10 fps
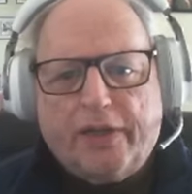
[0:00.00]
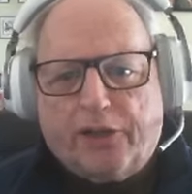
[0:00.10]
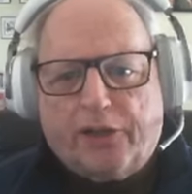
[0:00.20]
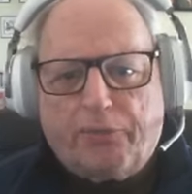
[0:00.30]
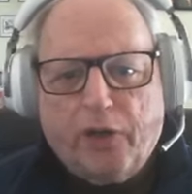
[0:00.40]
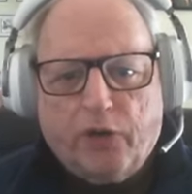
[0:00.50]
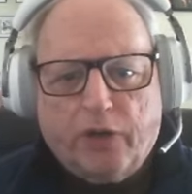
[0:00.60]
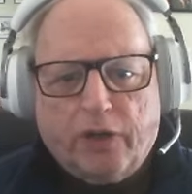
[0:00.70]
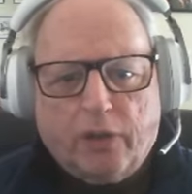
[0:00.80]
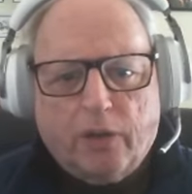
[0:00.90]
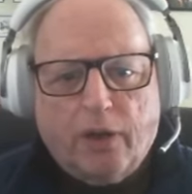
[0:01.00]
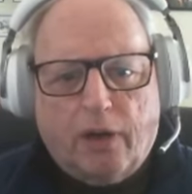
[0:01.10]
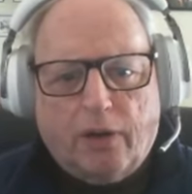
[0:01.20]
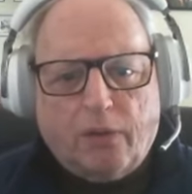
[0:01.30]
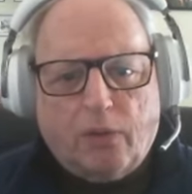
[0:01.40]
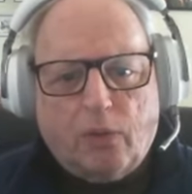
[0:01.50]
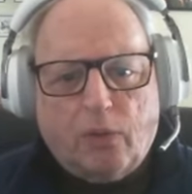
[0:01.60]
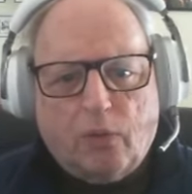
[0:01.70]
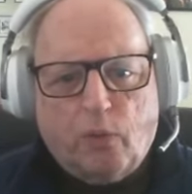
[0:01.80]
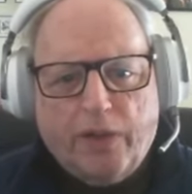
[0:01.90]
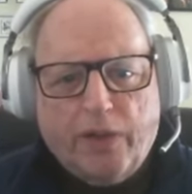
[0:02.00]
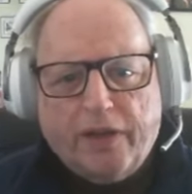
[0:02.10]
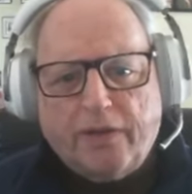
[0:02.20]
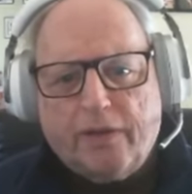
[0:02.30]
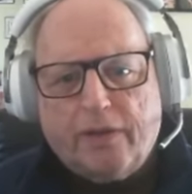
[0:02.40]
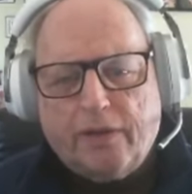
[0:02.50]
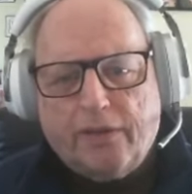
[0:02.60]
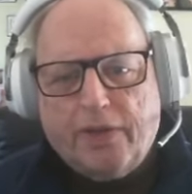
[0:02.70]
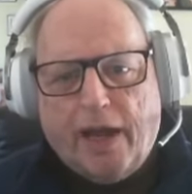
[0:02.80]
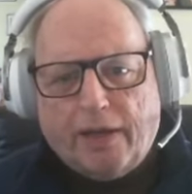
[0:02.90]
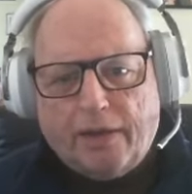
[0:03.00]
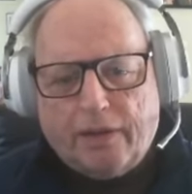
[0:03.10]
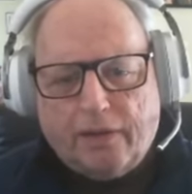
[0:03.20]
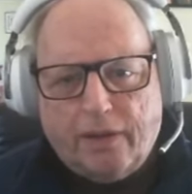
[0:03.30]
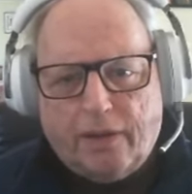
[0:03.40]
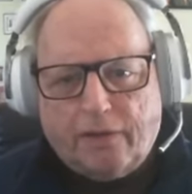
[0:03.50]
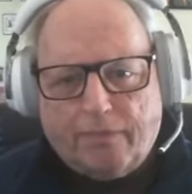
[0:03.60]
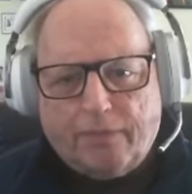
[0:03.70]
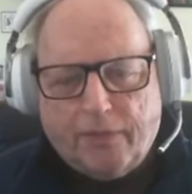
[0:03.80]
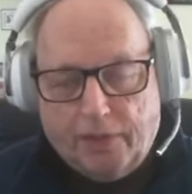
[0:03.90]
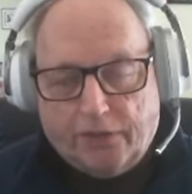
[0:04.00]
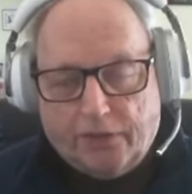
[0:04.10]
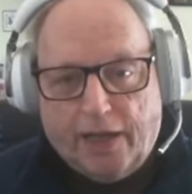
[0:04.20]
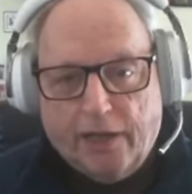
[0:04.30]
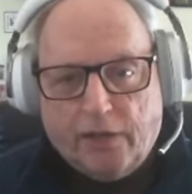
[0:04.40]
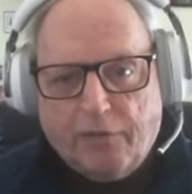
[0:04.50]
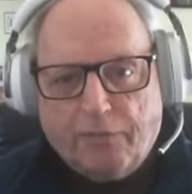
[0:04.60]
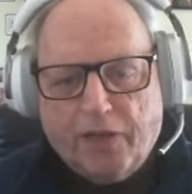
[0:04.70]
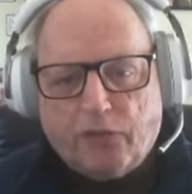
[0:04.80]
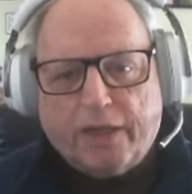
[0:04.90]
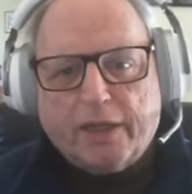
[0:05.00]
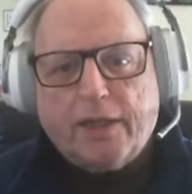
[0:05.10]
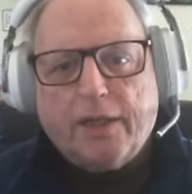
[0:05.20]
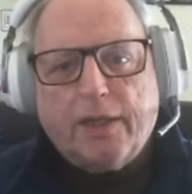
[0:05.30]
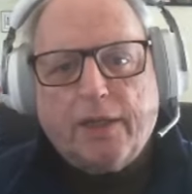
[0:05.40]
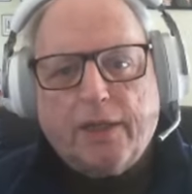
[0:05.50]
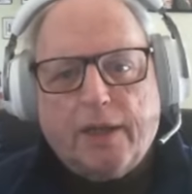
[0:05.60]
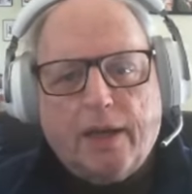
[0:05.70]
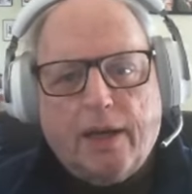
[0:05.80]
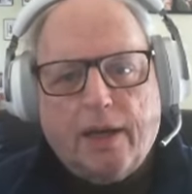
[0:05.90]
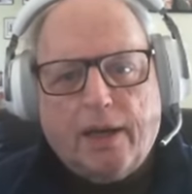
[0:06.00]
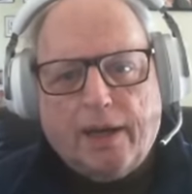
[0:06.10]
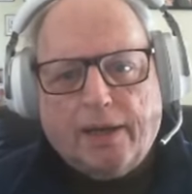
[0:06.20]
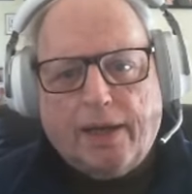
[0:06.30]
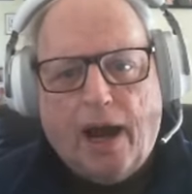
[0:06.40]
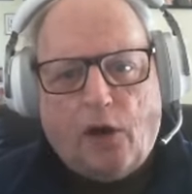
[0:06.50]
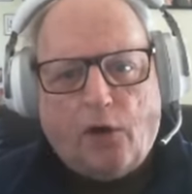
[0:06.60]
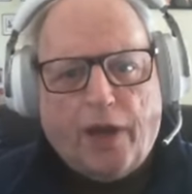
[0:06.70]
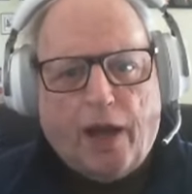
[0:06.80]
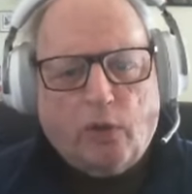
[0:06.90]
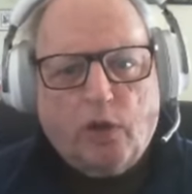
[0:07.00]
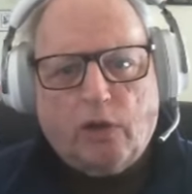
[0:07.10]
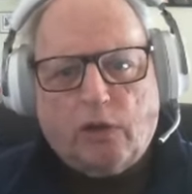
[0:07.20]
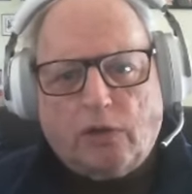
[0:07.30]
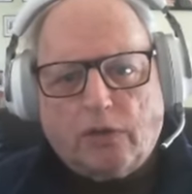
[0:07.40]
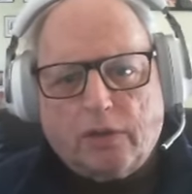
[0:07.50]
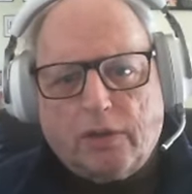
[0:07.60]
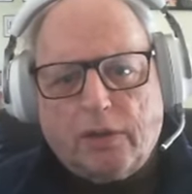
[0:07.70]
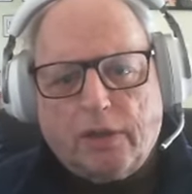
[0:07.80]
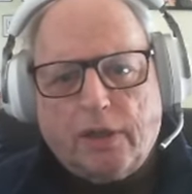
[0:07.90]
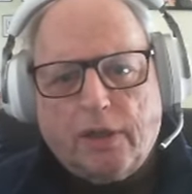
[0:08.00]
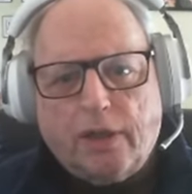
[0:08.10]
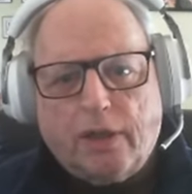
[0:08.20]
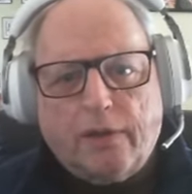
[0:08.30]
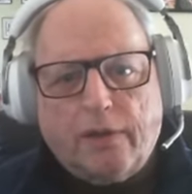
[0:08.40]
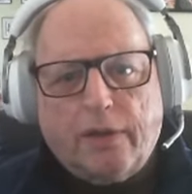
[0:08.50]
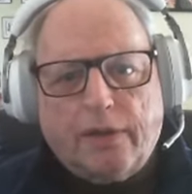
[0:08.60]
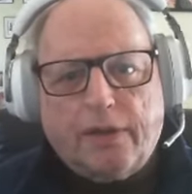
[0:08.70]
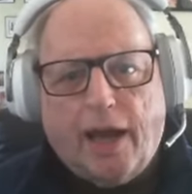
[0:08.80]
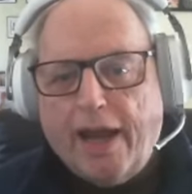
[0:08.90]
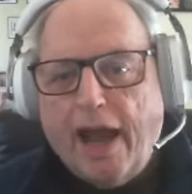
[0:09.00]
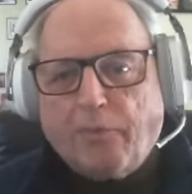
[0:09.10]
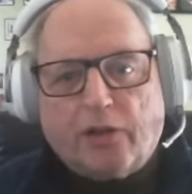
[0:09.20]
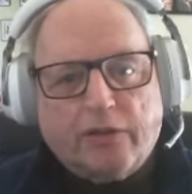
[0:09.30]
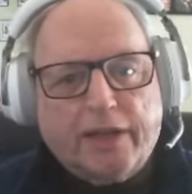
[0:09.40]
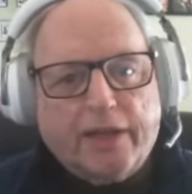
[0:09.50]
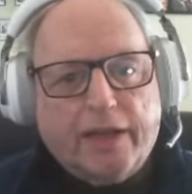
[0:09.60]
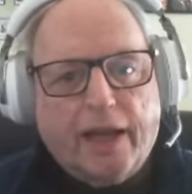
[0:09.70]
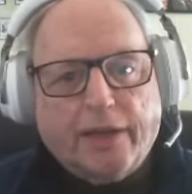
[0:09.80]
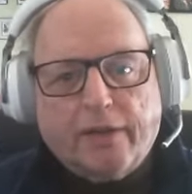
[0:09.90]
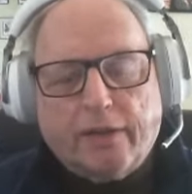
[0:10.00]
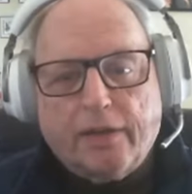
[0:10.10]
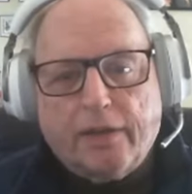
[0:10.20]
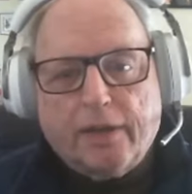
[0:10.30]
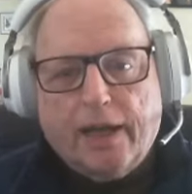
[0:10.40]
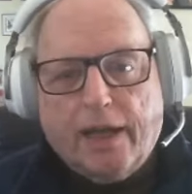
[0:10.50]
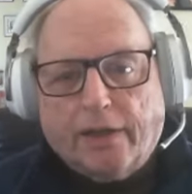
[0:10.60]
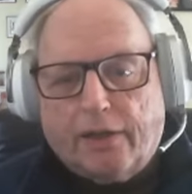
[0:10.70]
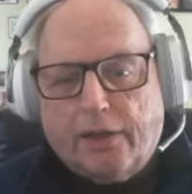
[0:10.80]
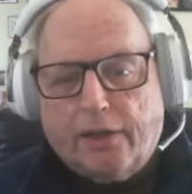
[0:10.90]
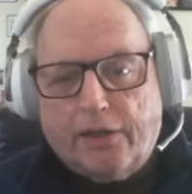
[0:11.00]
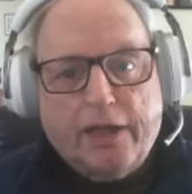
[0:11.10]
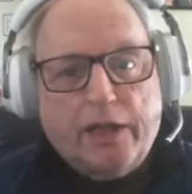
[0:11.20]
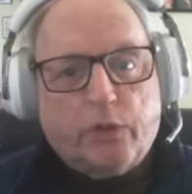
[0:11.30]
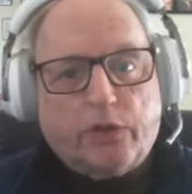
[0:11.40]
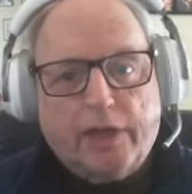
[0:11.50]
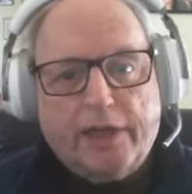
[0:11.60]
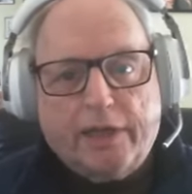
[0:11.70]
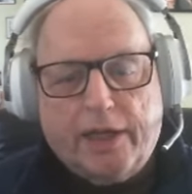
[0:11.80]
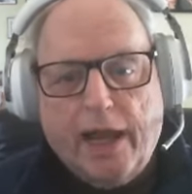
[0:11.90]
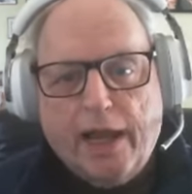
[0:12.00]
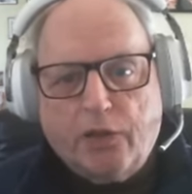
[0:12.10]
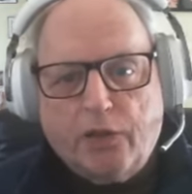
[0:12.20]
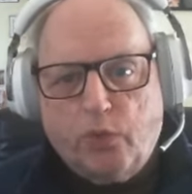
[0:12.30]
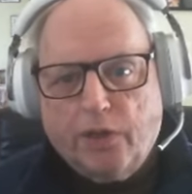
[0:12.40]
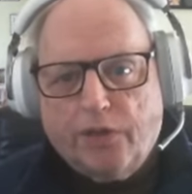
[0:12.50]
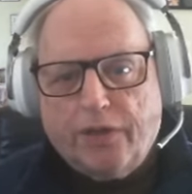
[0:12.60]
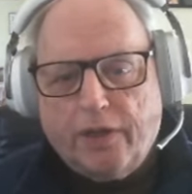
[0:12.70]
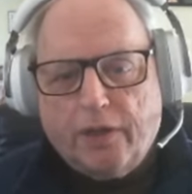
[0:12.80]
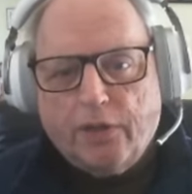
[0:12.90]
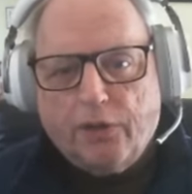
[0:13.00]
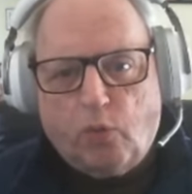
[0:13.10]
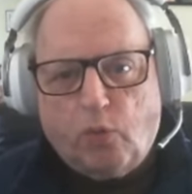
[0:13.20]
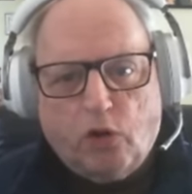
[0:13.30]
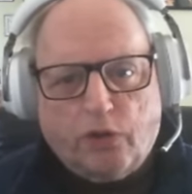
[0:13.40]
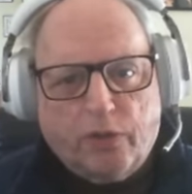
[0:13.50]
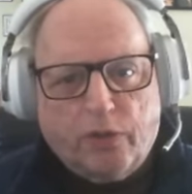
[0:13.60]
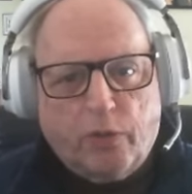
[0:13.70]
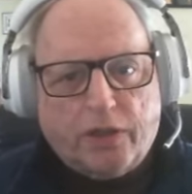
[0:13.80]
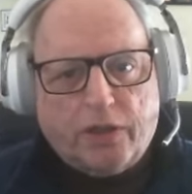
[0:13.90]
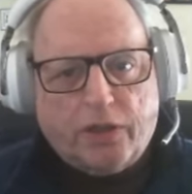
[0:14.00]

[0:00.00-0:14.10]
spirit within that, in this case, that building, and how that will dynamically and continuously engage with the world in which